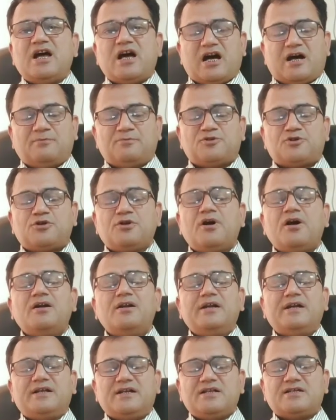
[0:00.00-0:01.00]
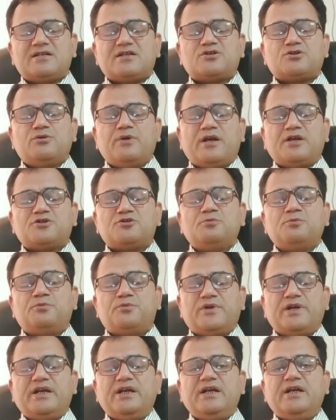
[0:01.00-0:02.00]
I'm sure it is just going to
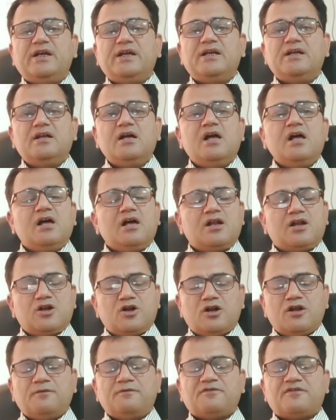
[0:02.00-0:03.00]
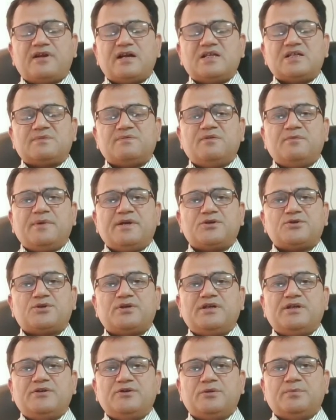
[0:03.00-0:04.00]
bring in a lot of
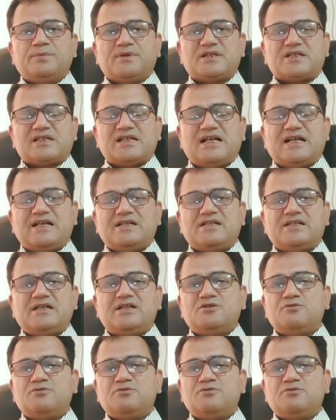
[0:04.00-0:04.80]
transformation in your personality.